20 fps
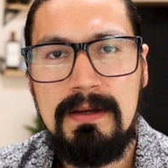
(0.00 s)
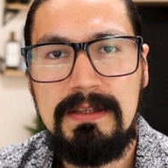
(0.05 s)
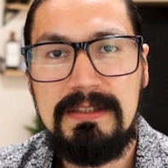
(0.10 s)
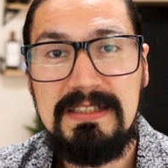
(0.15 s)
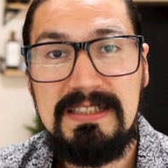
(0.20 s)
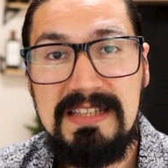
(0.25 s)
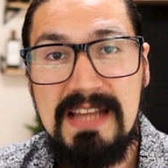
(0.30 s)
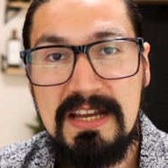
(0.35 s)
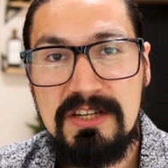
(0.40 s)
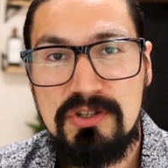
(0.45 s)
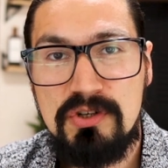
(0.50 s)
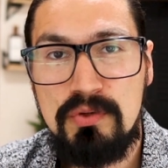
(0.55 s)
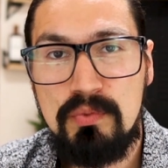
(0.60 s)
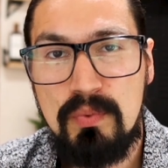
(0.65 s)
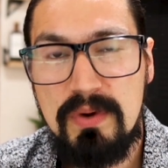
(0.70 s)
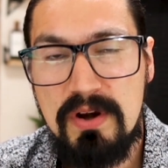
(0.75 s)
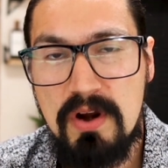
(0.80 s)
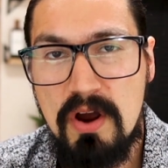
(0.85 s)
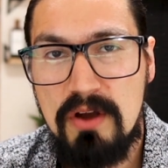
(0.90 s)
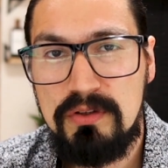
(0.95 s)
In this lecture,
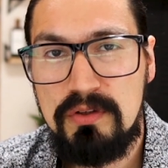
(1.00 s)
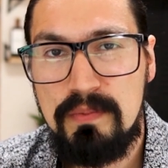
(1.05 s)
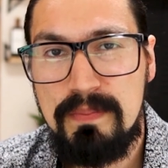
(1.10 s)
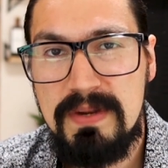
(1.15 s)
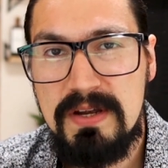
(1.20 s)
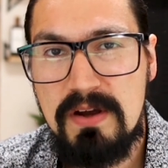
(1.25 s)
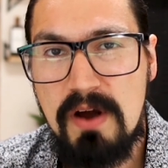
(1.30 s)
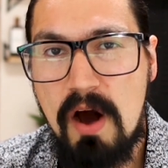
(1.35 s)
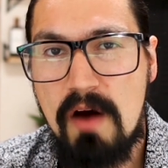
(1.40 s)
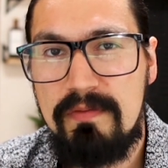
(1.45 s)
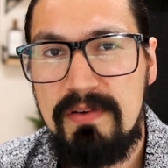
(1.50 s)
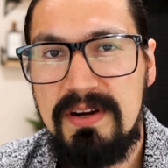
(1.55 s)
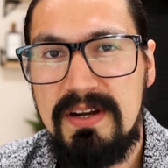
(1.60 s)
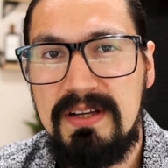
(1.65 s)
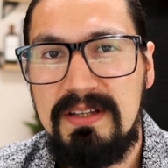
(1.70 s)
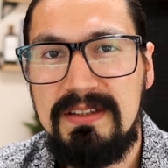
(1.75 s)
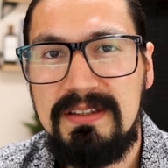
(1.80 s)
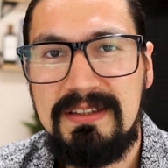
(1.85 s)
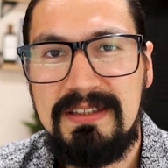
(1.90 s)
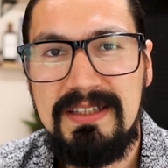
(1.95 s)
we're going to be
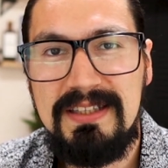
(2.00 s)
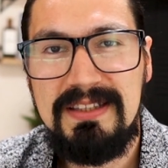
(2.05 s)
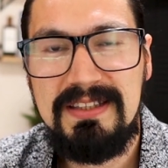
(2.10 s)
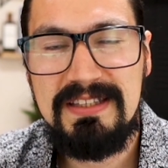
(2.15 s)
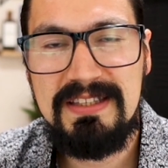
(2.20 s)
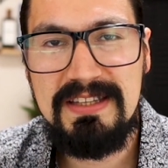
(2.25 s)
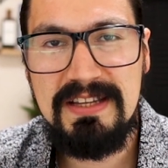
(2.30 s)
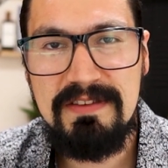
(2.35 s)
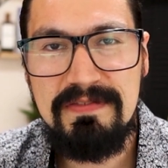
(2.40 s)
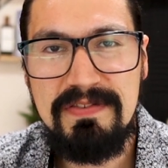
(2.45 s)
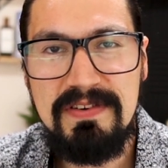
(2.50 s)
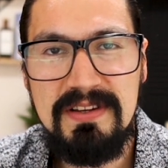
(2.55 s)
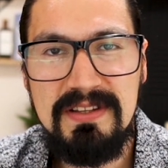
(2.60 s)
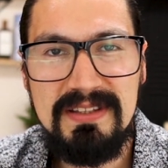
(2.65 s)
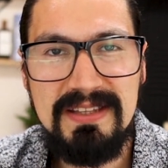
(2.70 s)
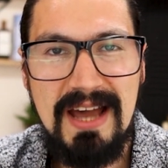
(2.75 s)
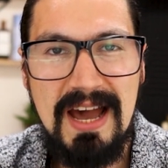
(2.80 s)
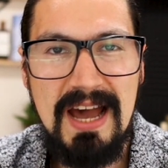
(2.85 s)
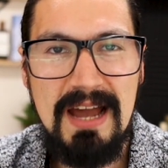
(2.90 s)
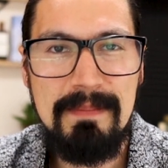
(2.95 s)
covering the
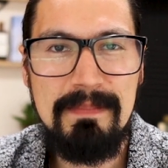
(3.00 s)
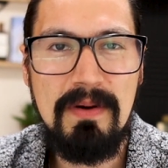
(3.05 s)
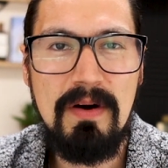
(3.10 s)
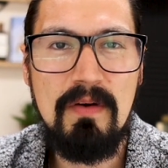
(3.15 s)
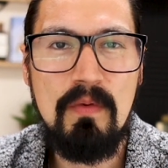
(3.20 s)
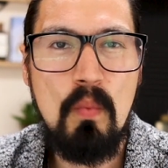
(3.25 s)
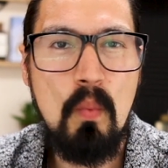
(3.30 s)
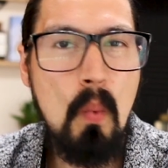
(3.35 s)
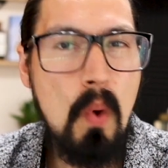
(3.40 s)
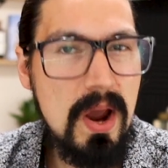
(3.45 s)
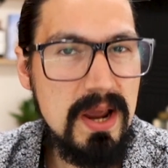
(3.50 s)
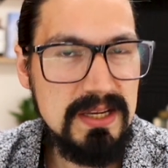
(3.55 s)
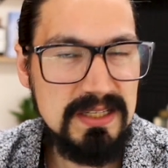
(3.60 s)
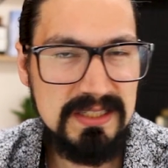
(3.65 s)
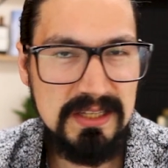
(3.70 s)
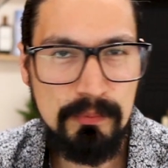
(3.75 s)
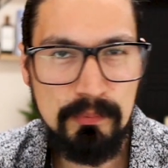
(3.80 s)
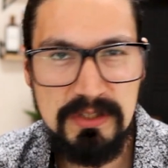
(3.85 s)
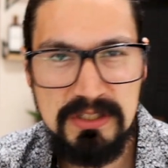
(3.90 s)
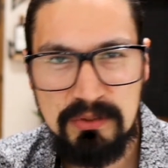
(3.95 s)
different type of
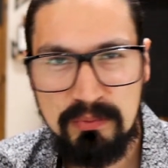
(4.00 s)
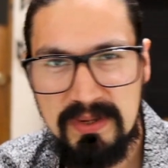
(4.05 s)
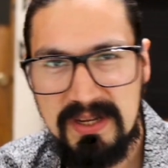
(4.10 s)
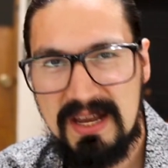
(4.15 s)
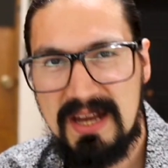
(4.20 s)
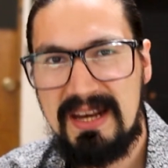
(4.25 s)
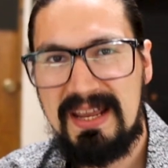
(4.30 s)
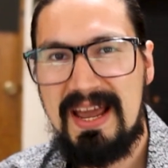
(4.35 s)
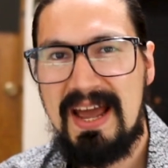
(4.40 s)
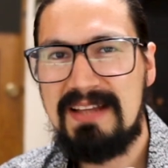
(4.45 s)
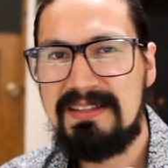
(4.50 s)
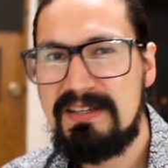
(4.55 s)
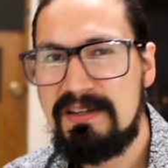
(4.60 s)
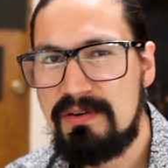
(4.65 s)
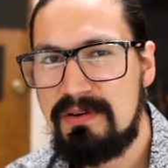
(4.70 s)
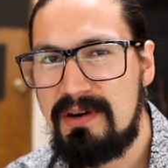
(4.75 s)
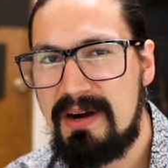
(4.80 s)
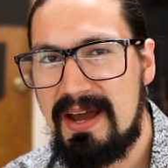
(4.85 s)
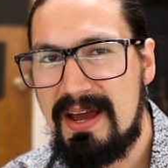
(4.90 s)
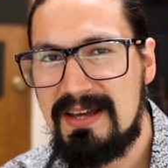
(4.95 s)
ways in which we can
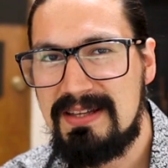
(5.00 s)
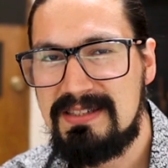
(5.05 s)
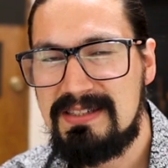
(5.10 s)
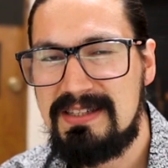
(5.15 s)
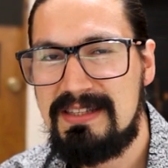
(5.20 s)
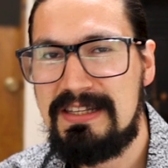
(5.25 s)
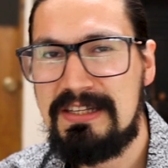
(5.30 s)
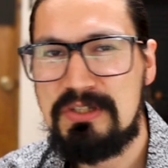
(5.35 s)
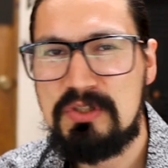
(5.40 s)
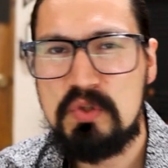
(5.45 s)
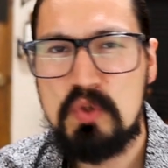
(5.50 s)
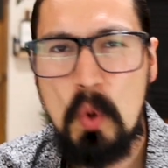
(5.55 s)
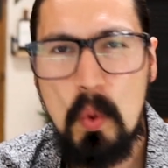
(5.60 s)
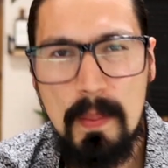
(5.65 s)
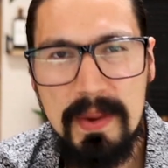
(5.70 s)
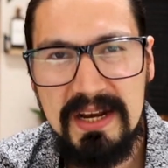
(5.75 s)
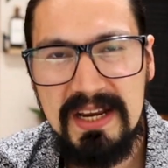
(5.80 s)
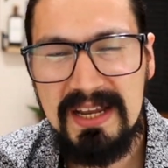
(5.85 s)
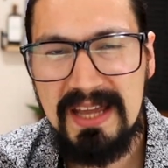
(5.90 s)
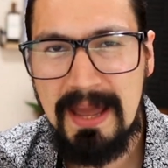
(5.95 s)
categorize the so
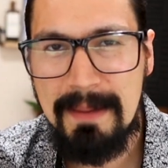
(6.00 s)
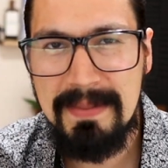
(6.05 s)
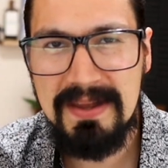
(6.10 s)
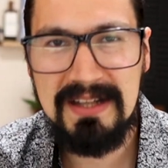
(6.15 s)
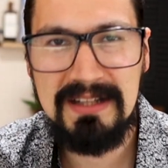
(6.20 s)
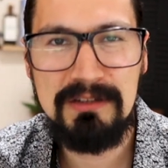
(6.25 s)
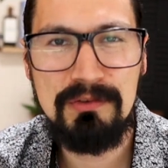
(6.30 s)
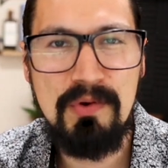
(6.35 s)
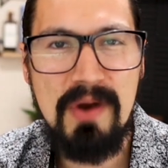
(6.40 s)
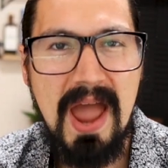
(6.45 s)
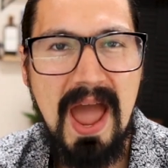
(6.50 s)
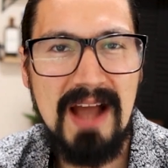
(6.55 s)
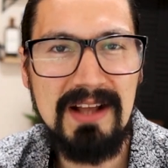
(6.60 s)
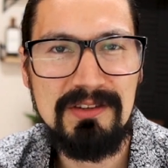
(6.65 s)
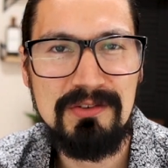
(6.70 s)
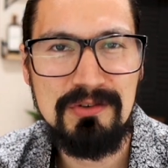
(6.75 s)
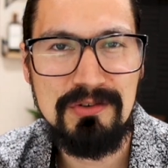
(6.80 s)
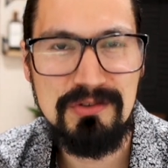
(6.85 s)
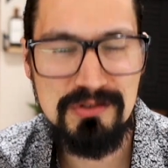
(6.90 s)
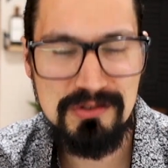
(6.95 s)
many chemical
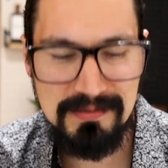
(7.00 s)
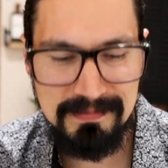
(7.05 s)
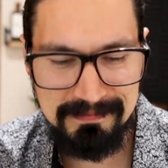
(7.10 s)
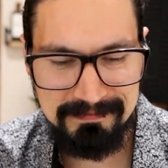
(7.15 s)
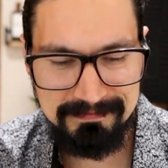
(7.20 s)
reactors.